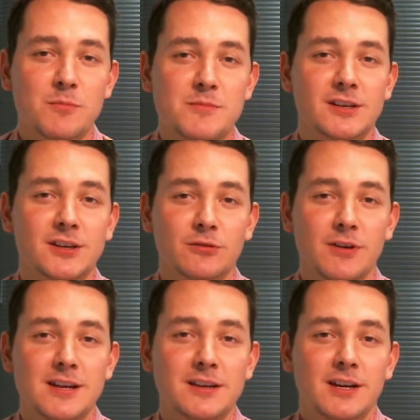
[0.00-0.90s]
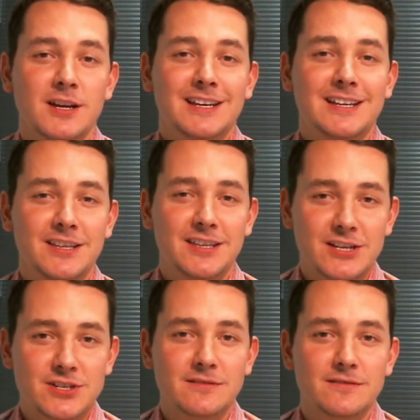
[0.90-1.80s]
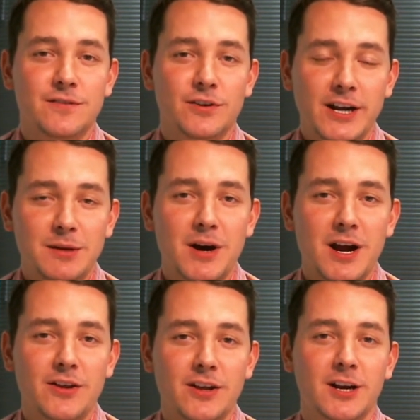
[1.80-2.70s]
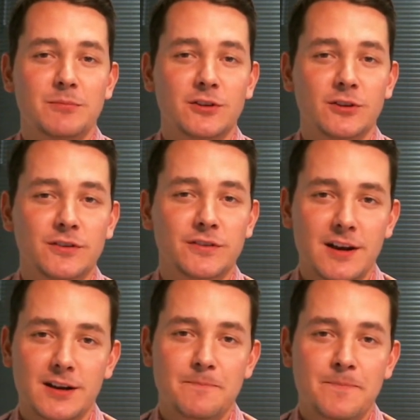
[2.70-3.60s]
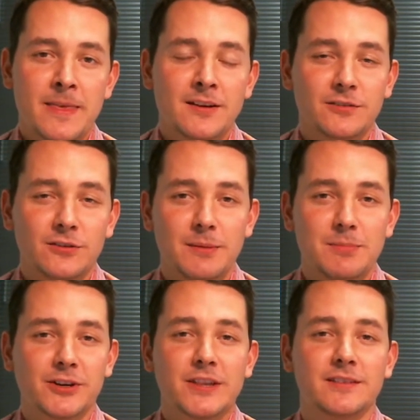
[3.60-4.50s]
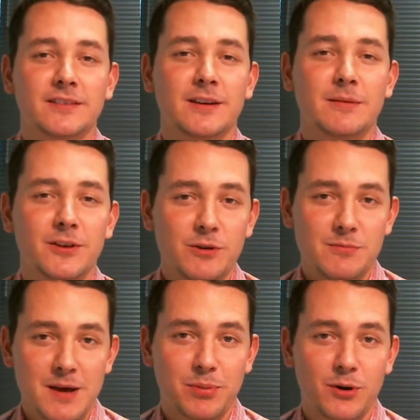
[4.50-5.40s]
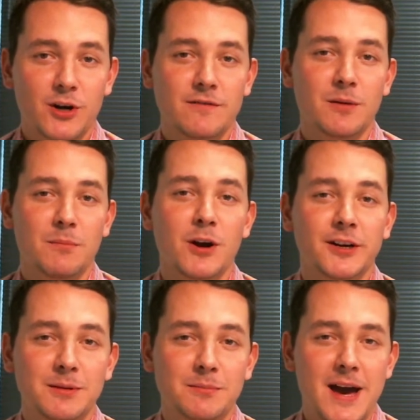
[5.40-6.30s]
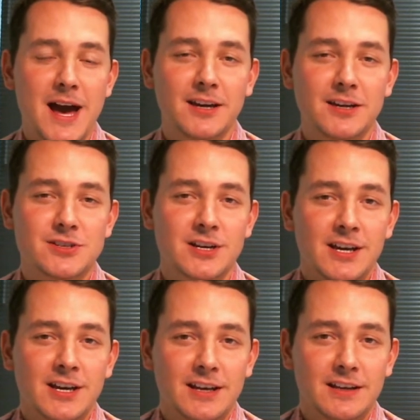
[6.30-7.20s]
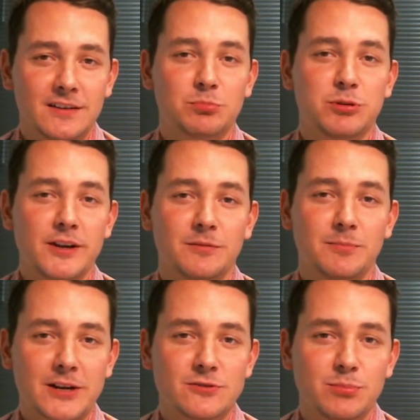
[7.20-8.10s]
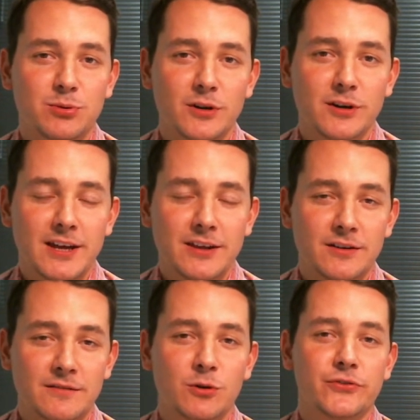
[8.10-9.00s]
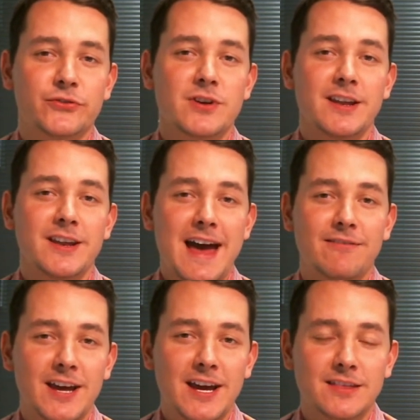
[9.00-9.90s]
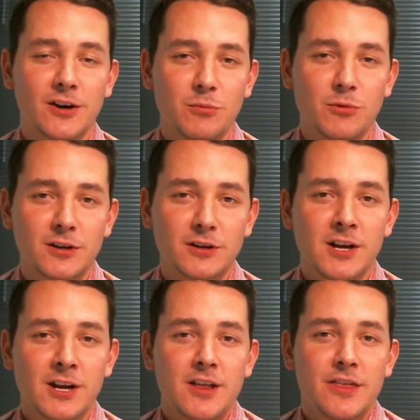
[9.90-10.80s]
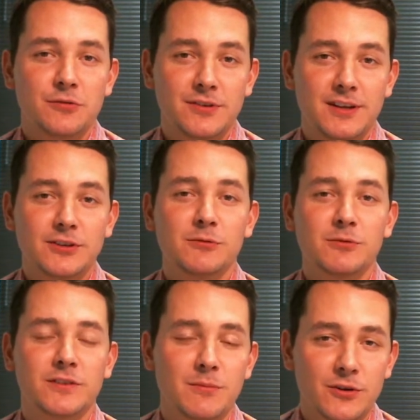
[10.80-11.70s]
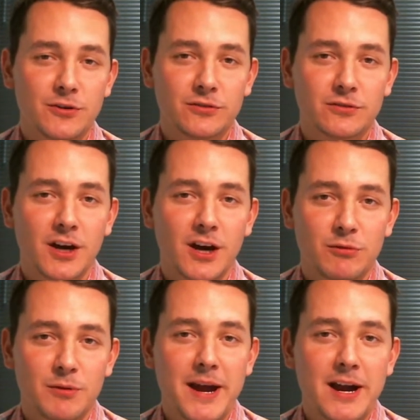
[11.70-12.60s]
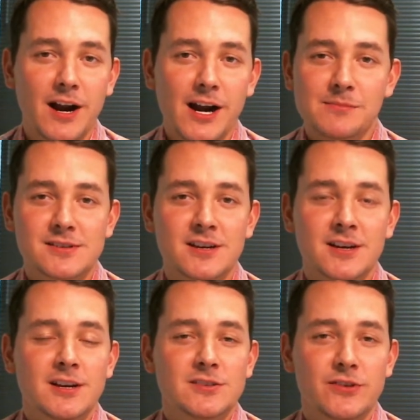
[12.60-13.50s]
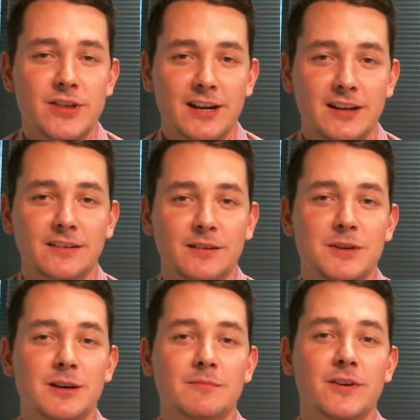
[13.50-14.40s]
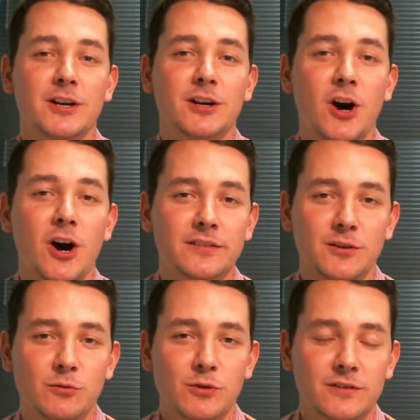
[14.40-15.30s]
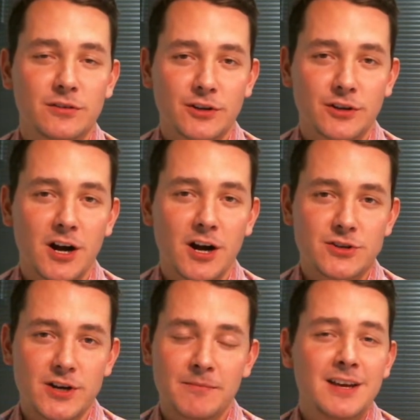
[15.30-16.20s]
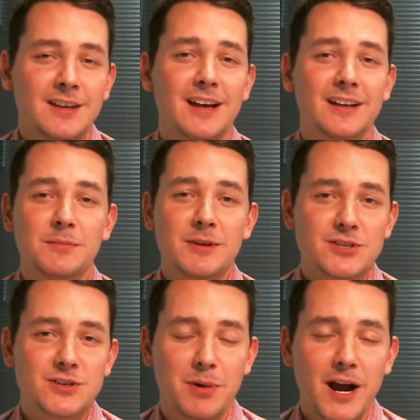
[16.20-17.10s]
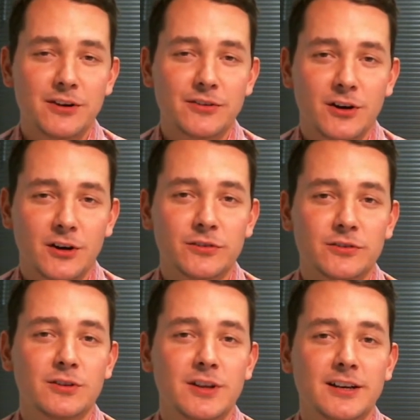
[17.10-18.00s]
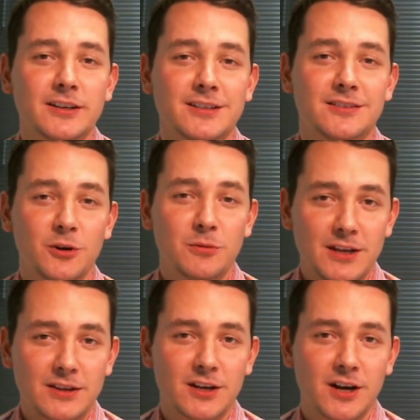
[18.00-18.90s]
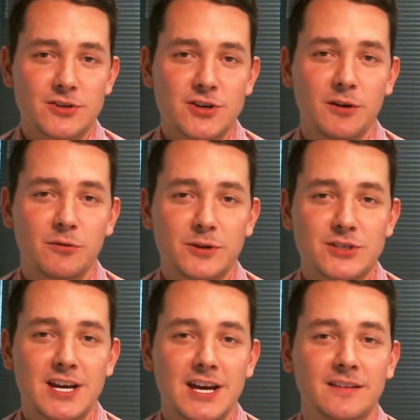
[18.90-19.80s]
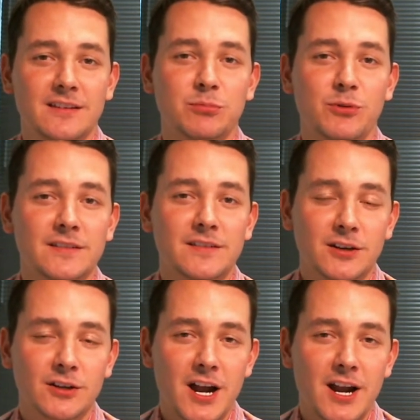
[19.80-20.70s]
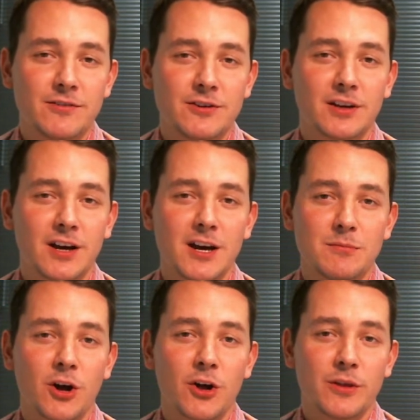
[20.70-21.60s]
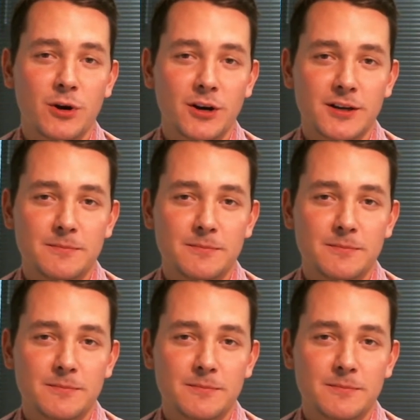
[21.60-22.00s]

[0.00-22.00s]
is in great condition for any buyer that comes and looks at it. So typically this is something we make part of our marketing package is this pre-inspection report and then of course try to navigate the homeowner through dealing with some of those uh, repair items so that it doesn't become very costly once they're under contract. Not to mention buyers are also likely to terminate the contract which ends up wasting a lot of your time on the market.